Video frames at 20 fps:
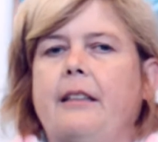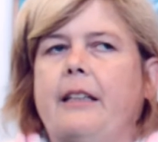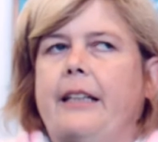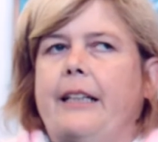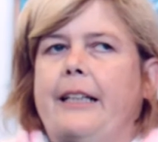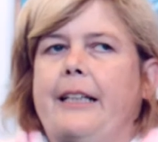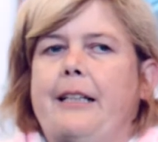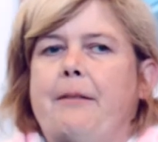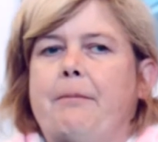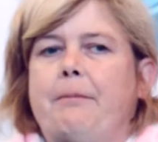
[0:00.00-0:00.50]

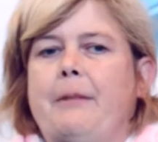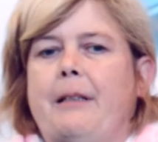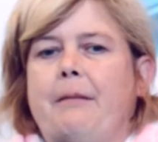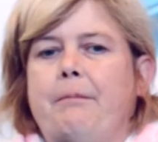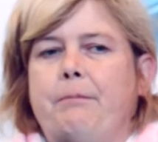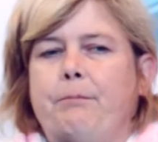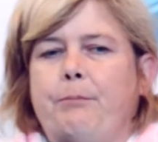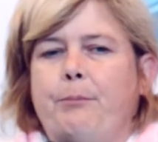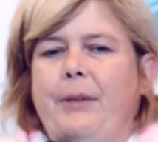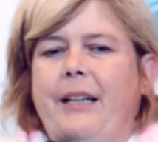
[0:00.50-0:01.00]

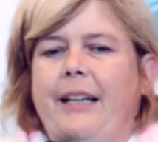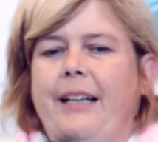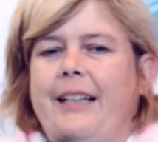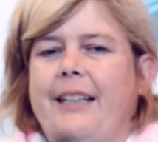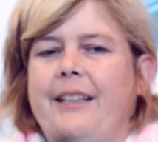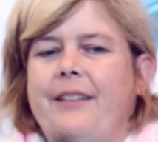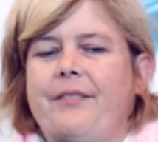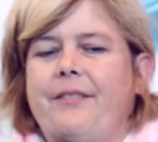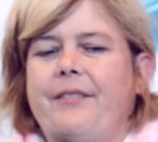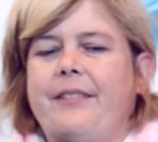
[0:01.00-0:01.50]
I'm
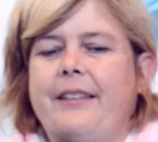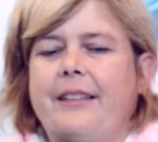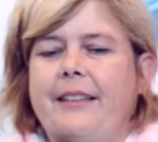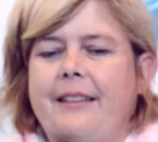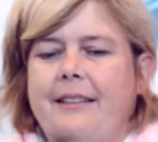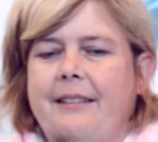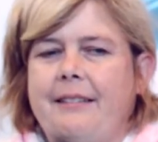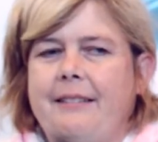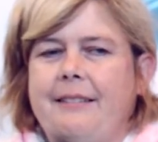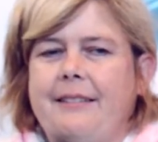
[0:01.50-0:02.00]
part of
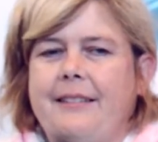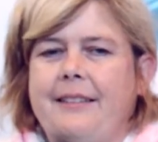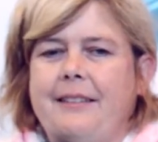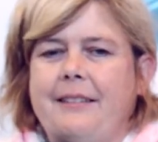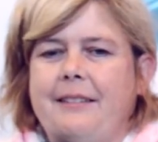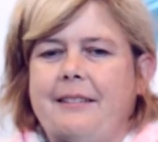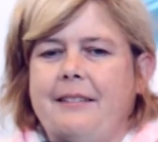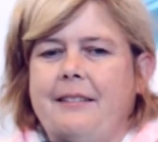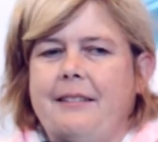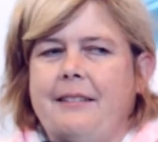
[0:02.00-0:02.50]
the
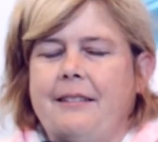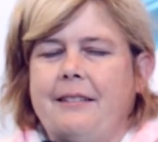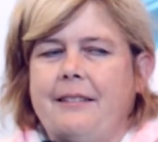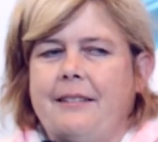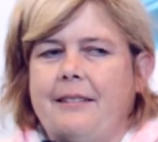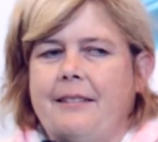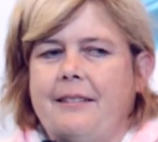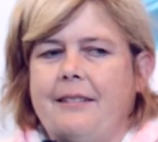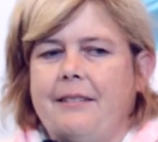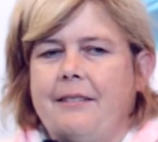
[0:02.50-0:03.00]

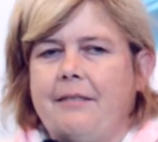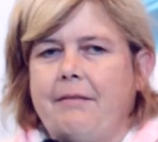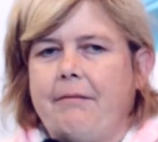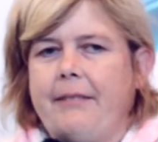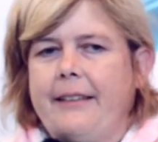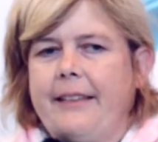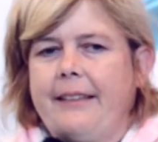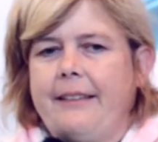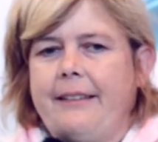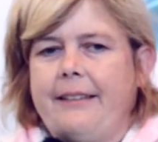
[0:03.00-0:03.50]

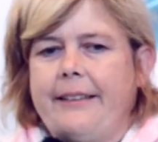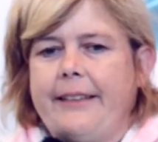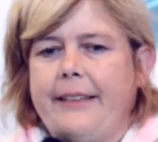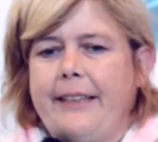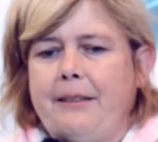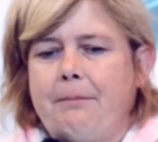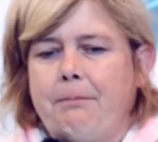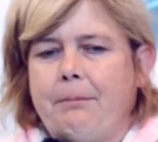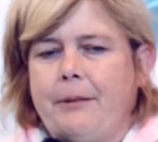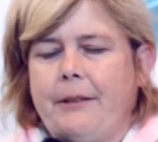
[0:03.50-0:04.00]
Widow
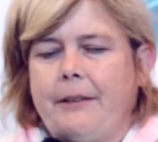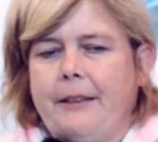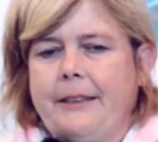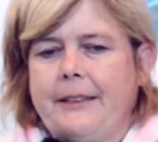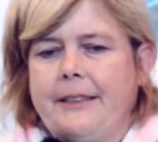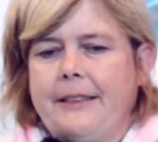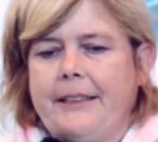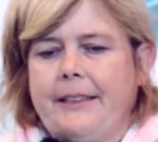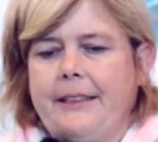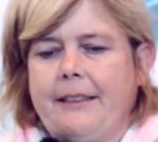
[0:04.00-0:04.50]
Lead
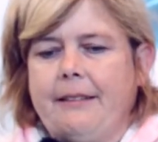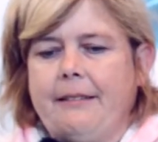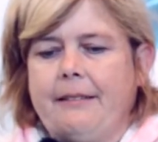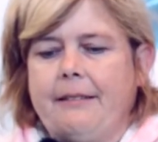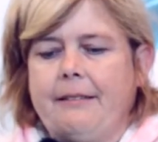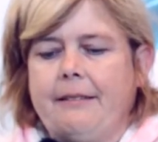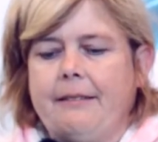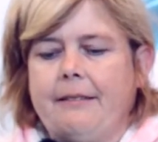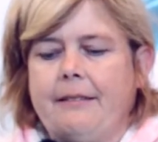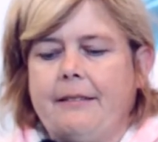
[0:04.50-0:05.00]

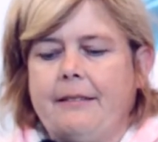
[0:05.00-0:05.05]
project.